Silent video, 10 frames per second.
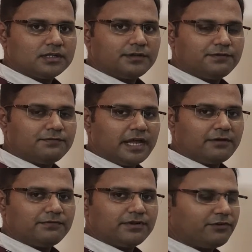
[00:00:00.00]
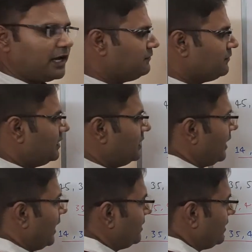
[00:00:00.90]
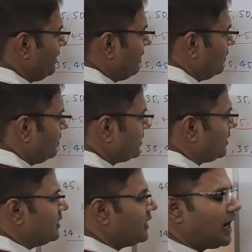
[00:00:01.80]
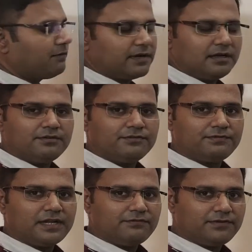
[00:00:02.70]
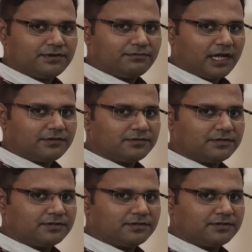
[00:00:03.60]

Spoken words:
the 50 and 55 and 3 values after 50 and 55.